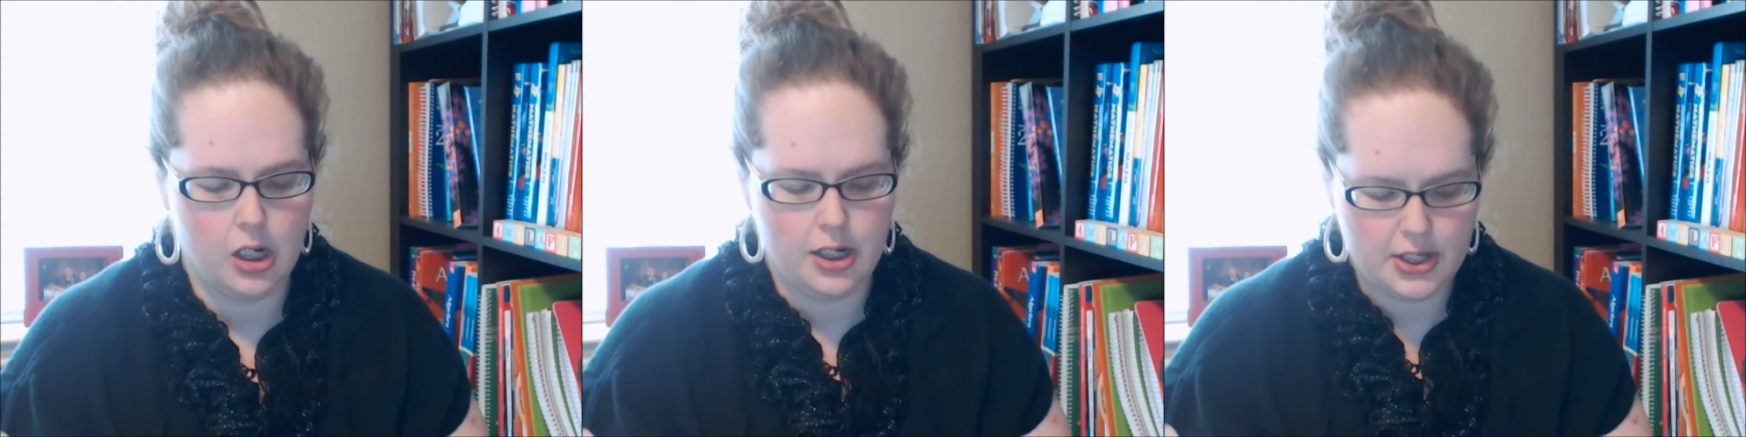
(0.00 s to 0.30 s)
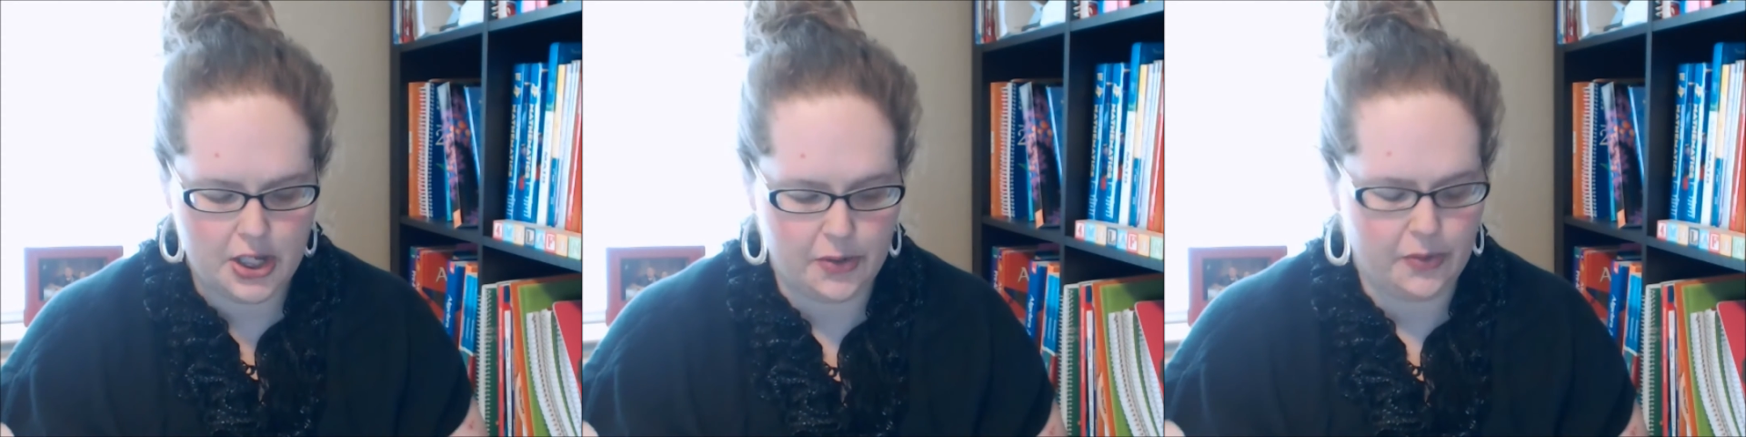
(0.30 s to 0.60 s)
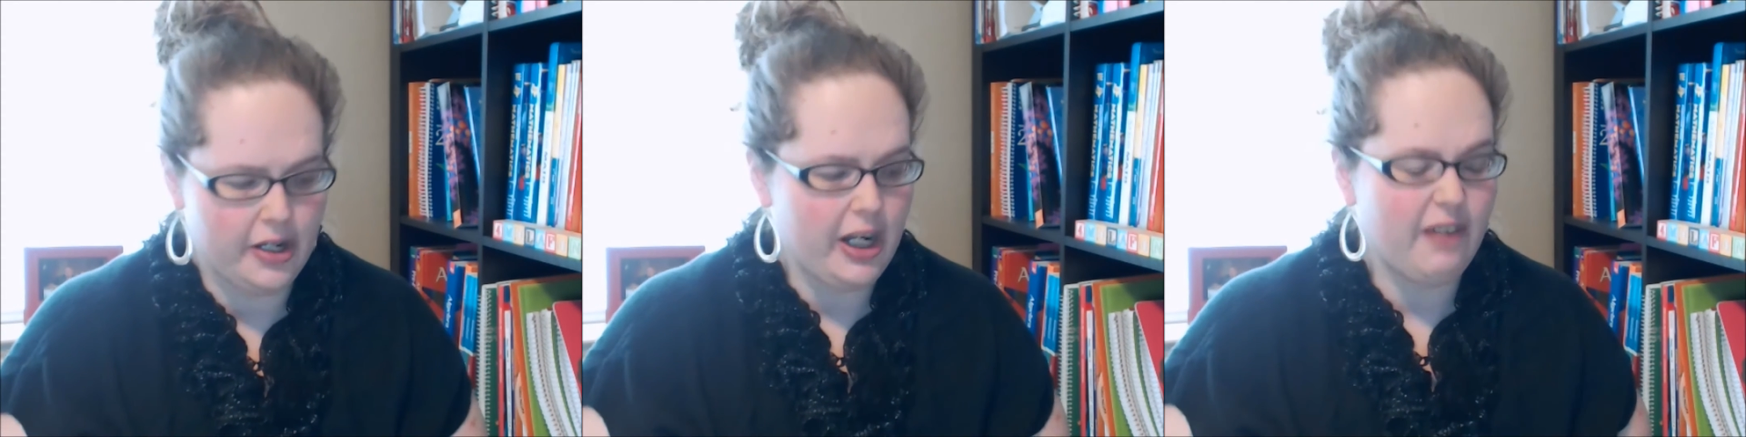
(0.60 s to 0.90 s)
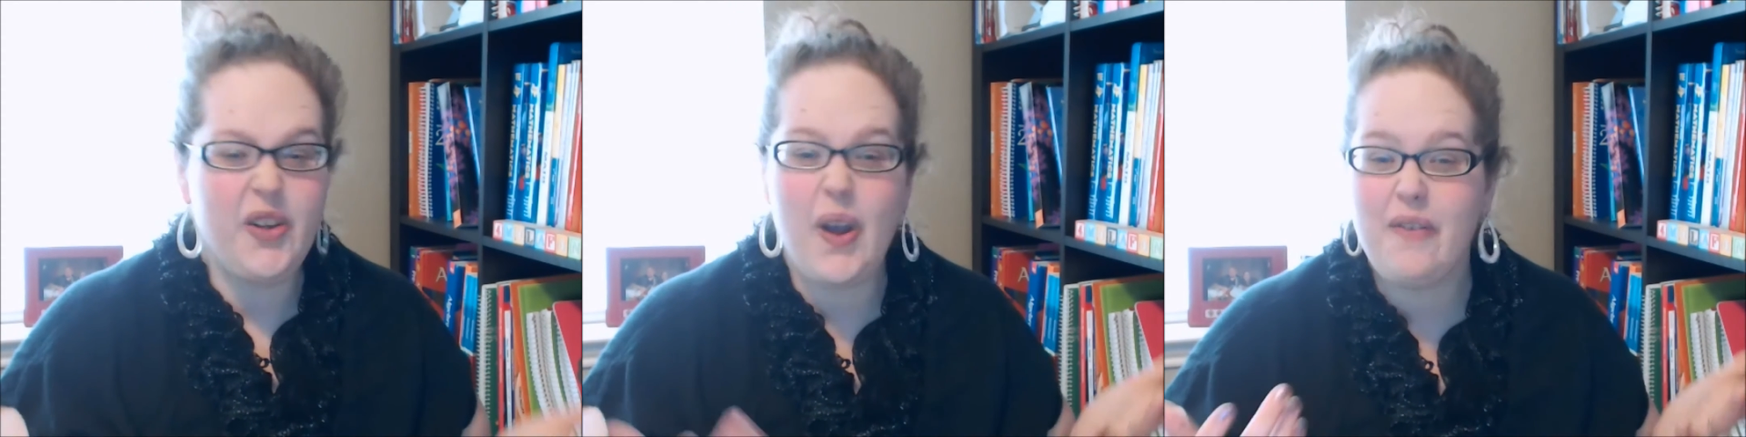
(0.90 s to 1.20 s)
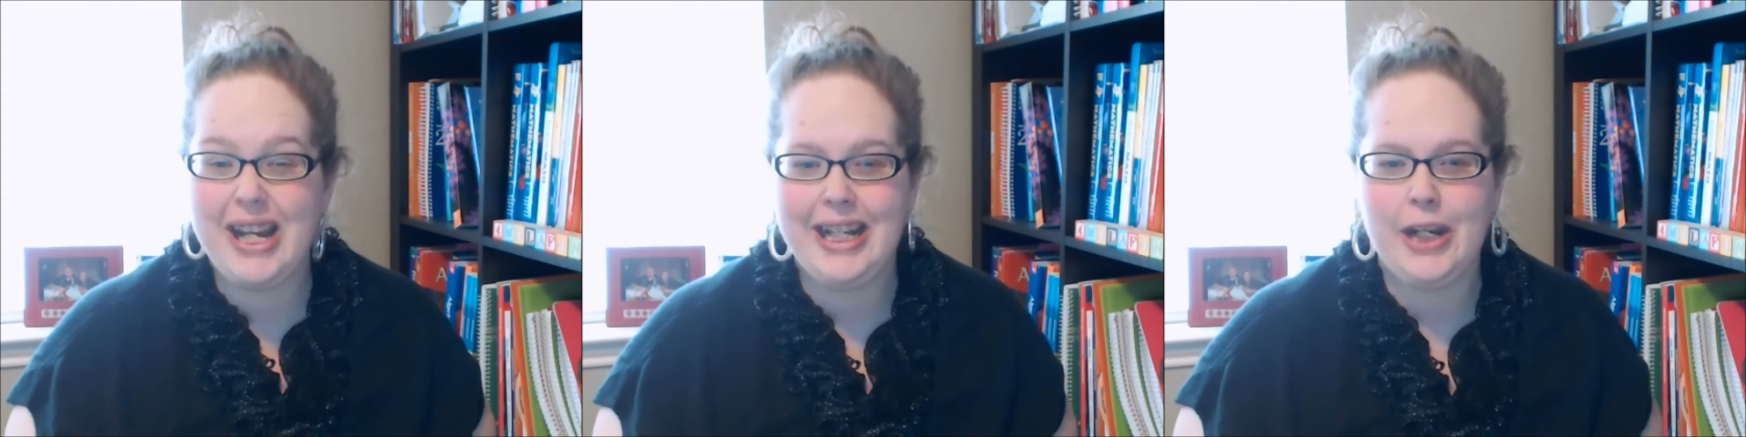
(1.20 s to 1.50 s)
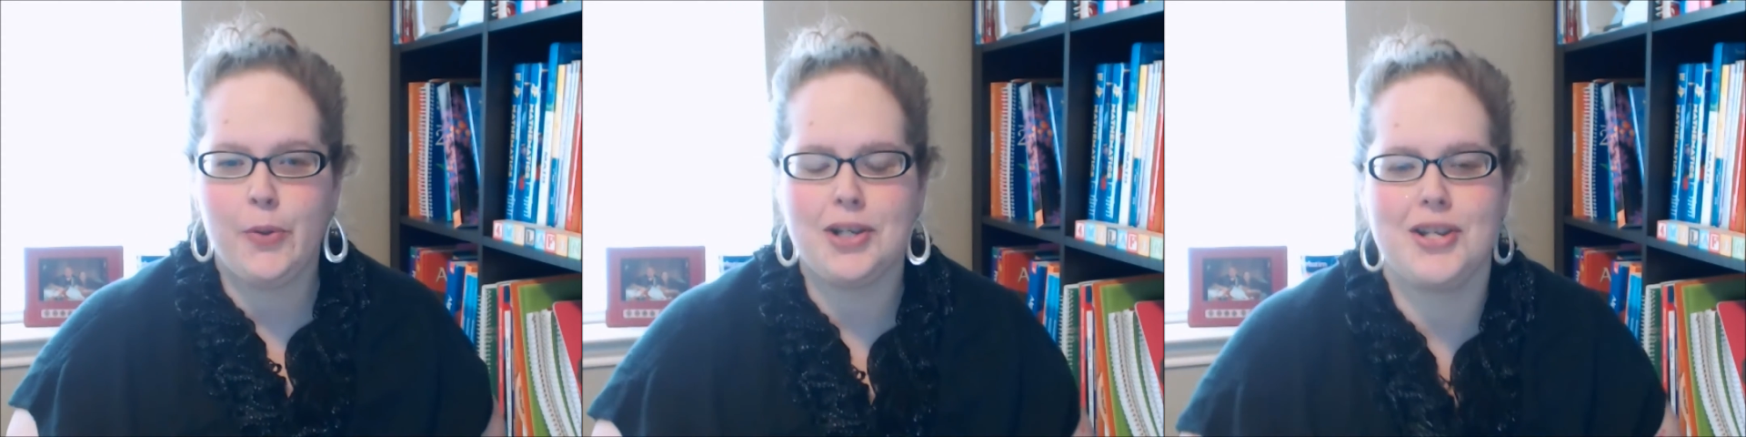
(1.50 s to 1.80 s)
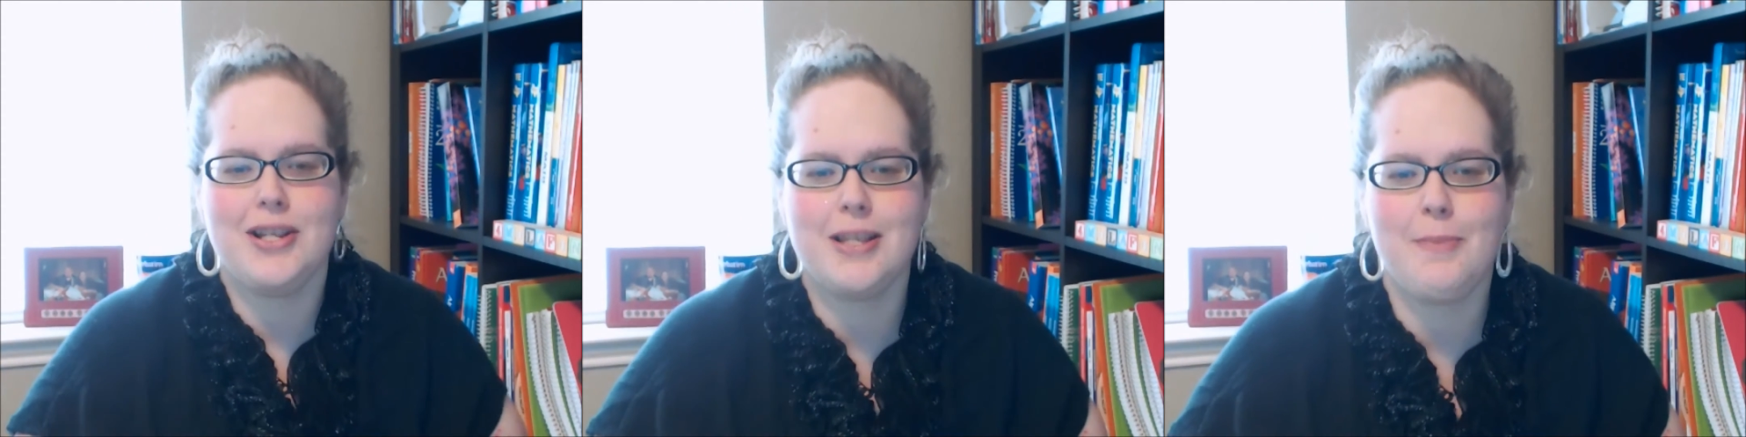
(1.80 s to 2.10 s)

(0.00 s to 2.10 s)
So if you have any questions